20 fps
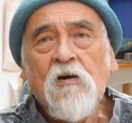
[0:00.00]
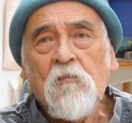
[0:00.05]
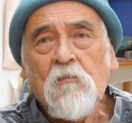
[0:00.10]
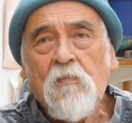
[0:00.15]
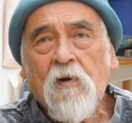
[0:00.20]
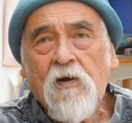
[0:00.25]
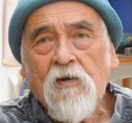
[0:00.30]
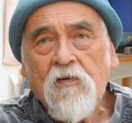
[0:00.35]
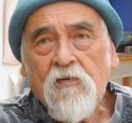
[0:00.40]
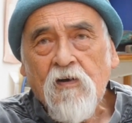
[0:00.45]

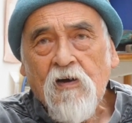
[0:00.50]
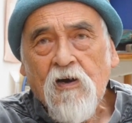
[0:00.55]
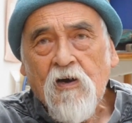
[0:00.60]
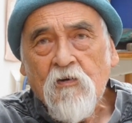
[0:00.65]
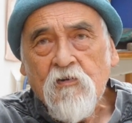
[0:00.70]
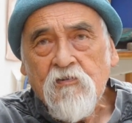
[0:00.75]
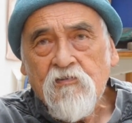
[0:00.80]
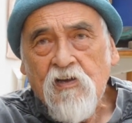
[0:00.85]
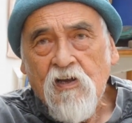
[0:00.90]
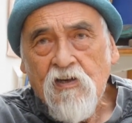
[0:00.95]
by
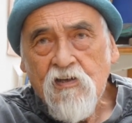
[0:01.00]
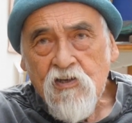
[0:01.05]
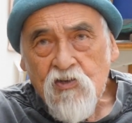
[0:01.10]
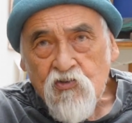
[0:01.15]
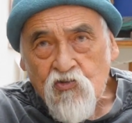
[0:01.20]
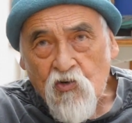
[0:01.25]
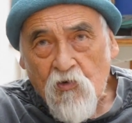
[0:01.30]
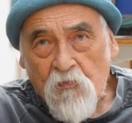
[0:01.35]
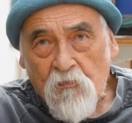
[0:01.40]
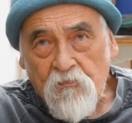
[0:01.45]
our
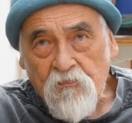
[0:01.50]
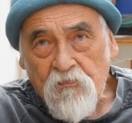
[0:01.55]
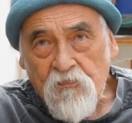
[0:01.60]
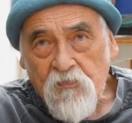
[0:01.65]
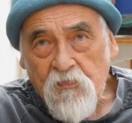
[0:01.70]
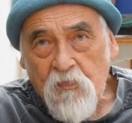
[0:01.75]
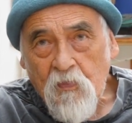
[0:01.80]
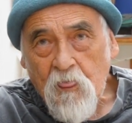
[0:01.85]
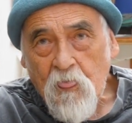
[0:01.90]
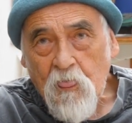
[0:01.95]
technician.
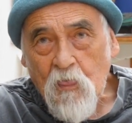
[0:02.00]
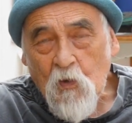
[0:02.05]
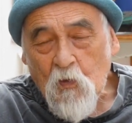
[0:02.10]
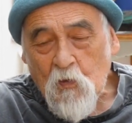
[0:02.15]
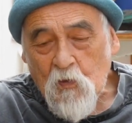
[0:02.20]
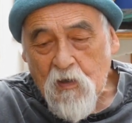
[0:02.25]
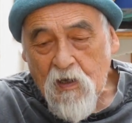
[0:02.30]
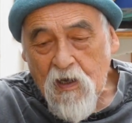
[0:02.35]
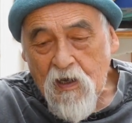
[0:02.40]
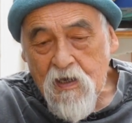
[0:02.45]

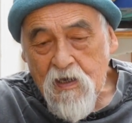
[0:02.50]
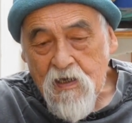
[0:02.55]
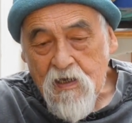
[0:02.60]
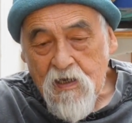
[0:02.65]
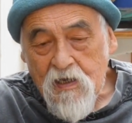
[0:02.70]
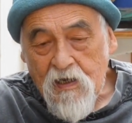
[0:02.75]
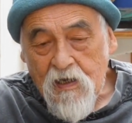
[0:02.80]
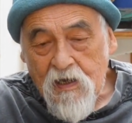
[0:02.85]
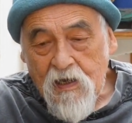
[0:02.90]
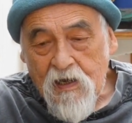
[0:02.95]
Okay,
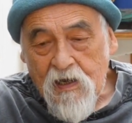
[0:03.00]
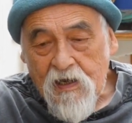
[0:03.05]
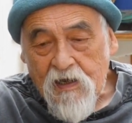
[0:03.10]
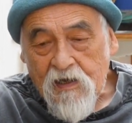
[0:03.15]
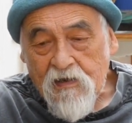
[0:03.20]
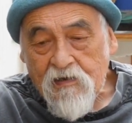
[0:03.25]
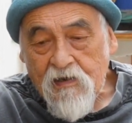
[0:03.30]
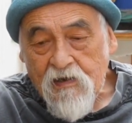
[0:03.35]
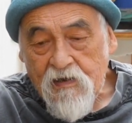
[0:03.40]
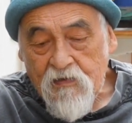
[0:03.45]

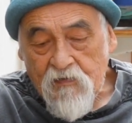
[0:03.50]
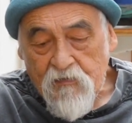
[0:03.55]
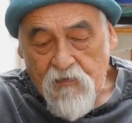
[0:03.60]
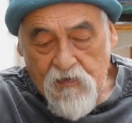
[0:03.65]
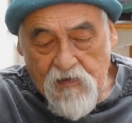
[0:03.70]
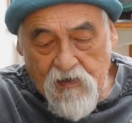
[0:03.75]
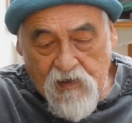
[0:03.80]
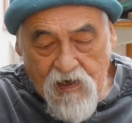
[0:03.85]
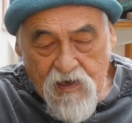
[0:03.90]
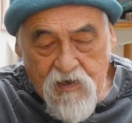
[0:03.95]
the
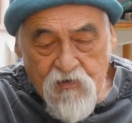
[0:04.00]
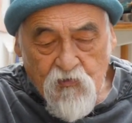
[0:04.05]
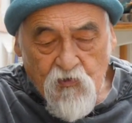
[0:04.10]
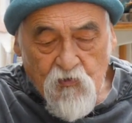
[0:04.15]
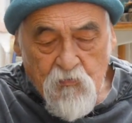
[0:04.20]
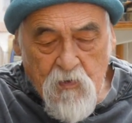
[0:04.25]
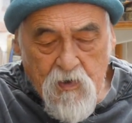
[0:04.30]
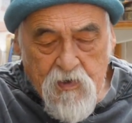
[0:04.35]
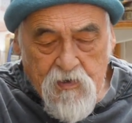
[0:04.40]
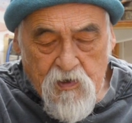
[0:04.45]
glaze
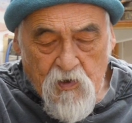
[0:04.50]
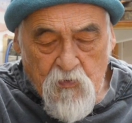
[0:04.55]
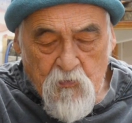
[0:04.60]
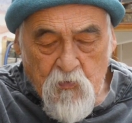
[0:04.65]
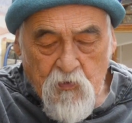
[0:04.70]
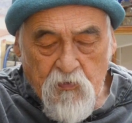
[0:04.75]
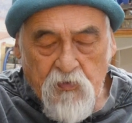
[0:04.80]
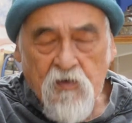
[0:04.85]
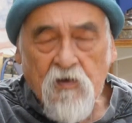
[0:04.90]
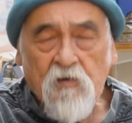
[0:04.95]
is made up
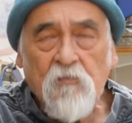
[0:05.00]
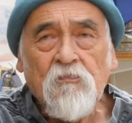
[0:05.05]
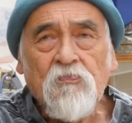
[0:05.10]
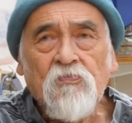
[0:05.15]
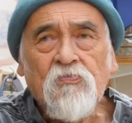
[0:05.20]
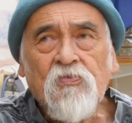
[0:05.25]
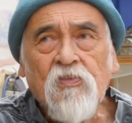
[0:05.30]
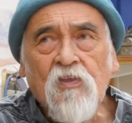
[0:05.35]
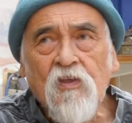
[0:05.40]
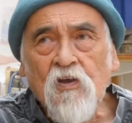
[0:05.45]
with
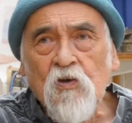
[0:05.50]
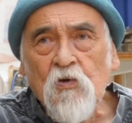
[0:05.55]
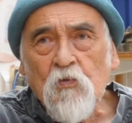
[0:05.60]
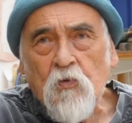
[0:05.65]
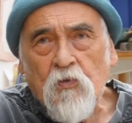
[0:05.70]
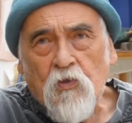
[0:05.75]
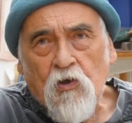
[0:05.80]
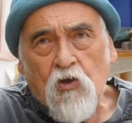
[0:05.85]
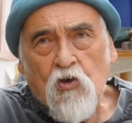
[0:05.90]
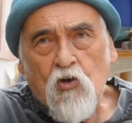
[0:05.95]

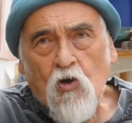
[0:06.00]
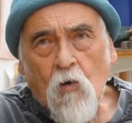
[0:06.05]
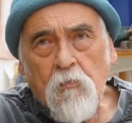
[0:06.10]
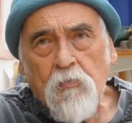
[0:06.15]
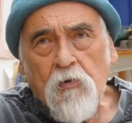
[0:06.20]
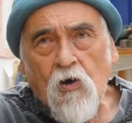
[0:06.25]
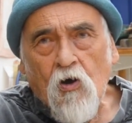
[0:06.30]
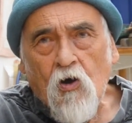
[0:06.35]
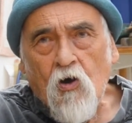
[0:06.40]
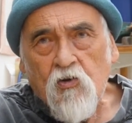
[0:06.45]
a
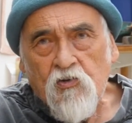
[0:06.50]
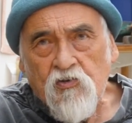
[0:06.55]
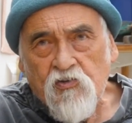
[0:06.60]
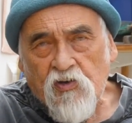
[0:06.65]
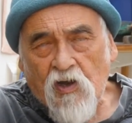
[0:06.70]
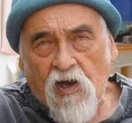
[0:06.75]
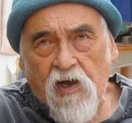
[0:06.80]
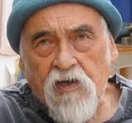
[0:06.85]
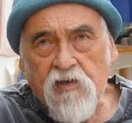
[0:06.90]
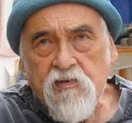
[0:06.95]
copper
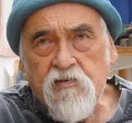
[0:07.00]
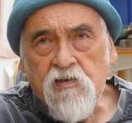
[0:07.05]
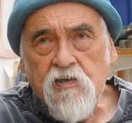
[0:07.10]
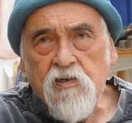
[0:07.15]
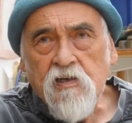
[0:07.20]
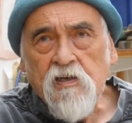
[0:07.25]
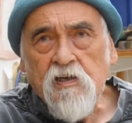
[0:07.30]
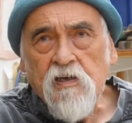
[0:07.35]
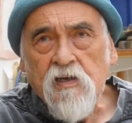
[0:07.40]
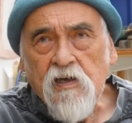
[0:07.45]
oxide.
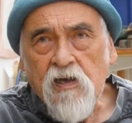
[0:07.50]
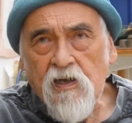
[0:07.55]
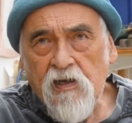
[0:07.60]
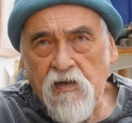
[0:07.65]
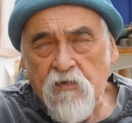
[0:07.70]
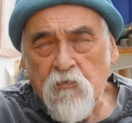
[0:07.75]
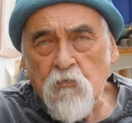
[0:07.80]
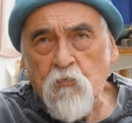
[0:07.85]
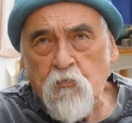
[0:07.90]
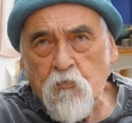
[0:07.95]

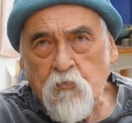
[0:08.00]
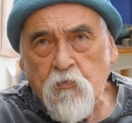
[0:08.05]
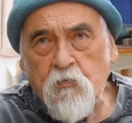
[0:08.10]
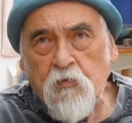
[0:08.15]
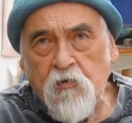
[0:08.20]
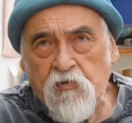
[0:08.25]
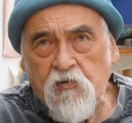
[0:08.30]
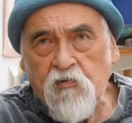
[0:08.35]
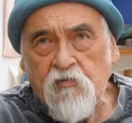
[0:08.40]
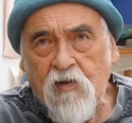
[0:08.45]
It
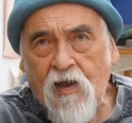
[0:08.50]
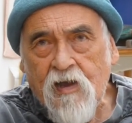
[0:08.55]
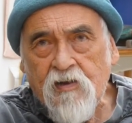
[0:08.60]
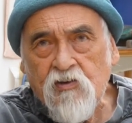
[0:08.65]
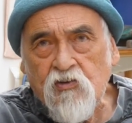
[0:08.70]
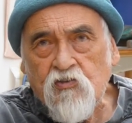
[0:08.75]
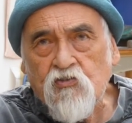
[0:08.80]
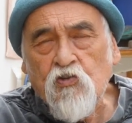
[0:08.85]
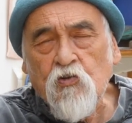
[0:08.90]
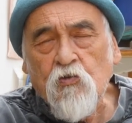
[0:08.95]
is
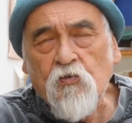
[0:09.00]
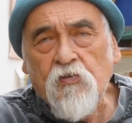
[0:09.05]
added to